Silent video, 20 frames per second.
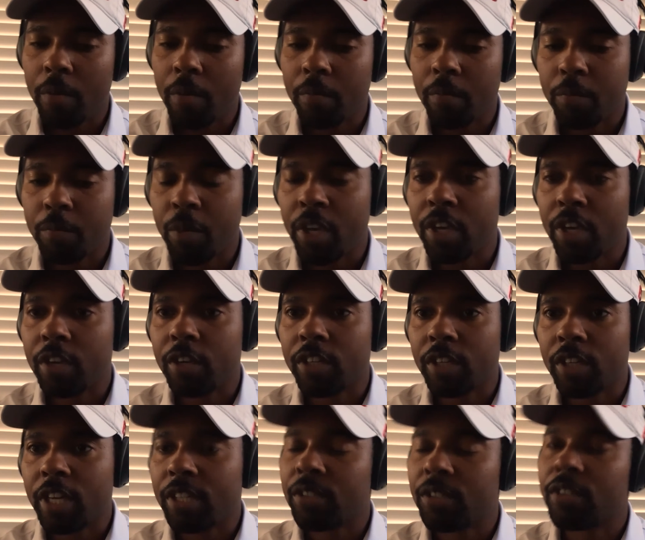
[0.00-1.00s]
Being
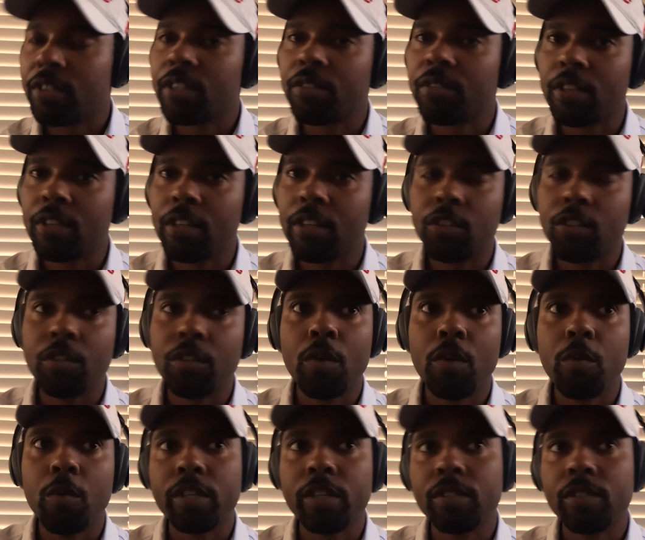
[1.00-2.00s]
an assistant,
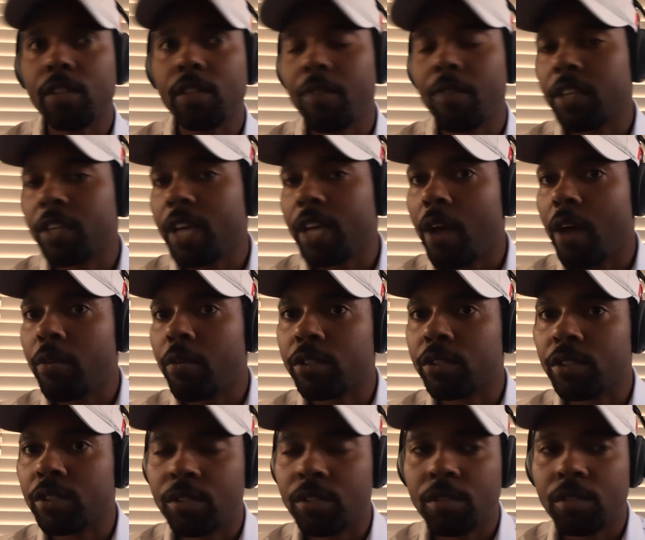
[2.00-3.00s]
working 70
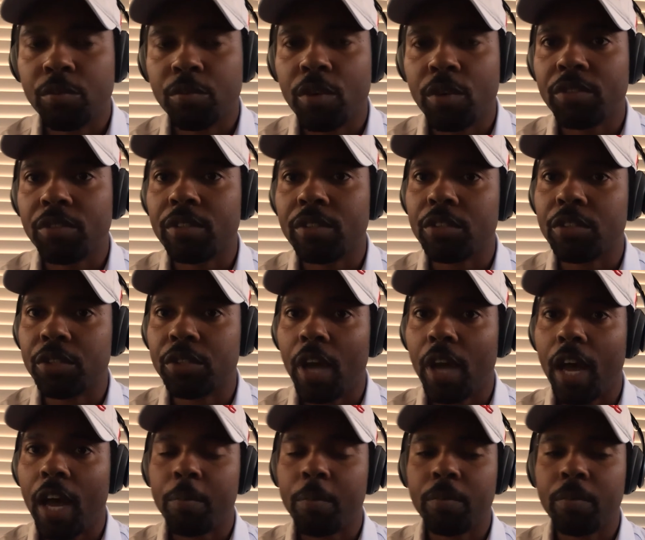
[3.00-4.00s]
hours plus in the
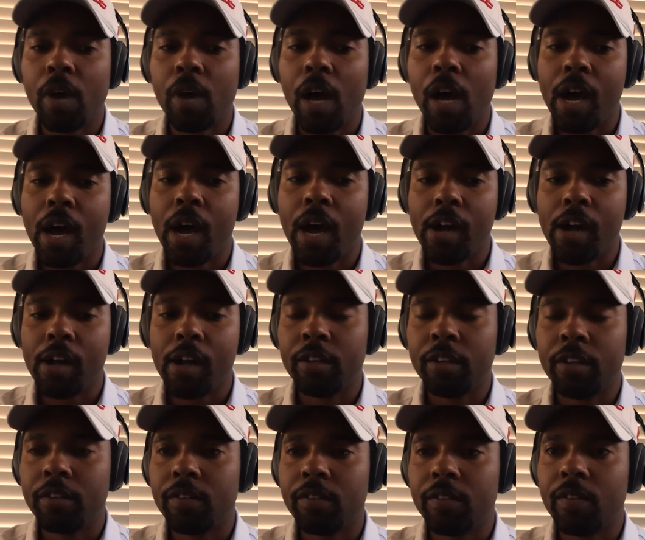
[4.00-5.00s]
shop,
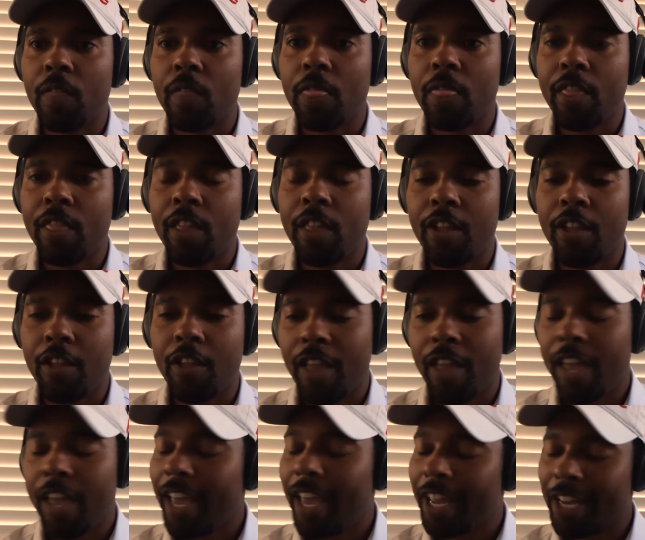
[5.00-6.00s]
and
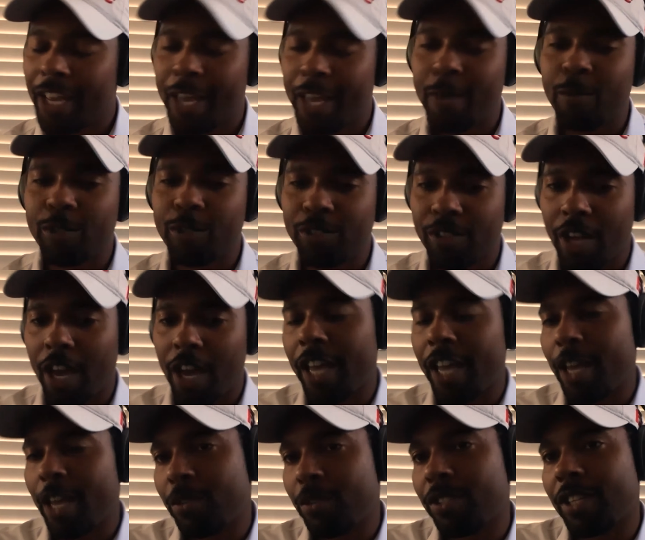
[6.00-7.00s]
it was a
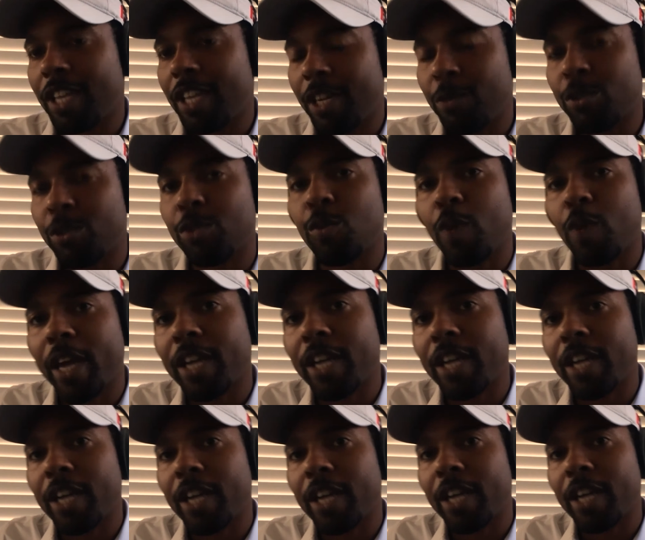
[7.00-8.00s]
wake
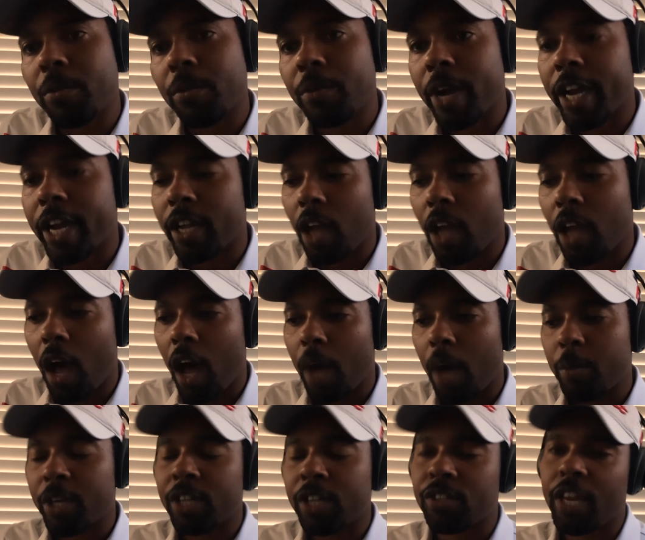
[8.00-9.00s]
up call, right?
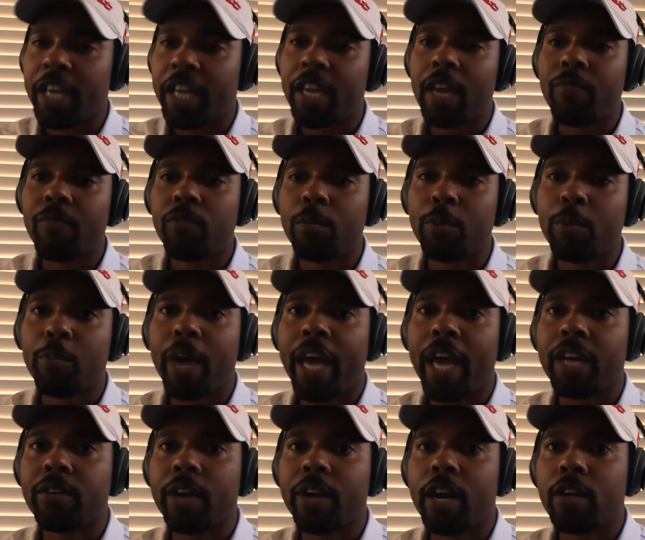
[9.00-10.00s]
Because I came from a
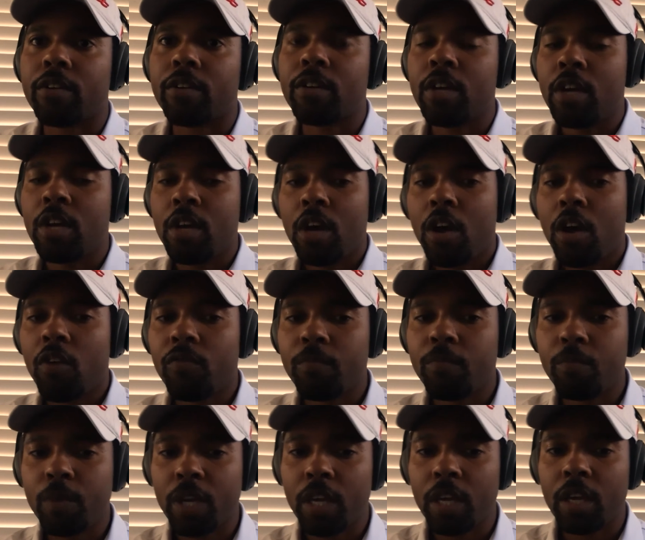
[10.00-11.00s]
background
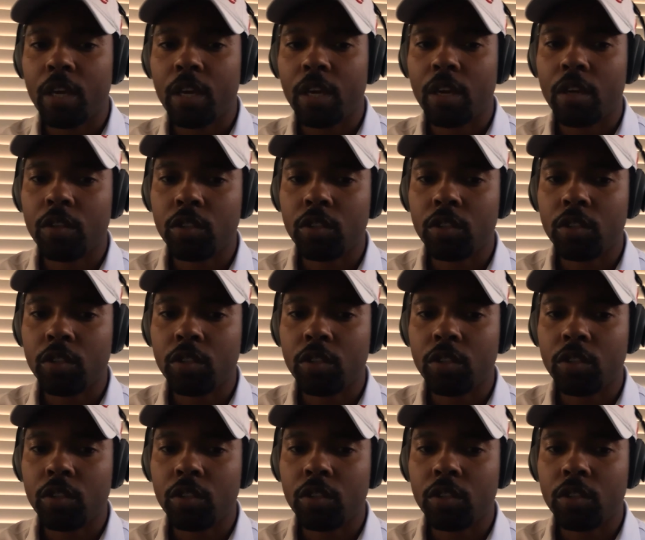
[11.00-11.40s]
of being,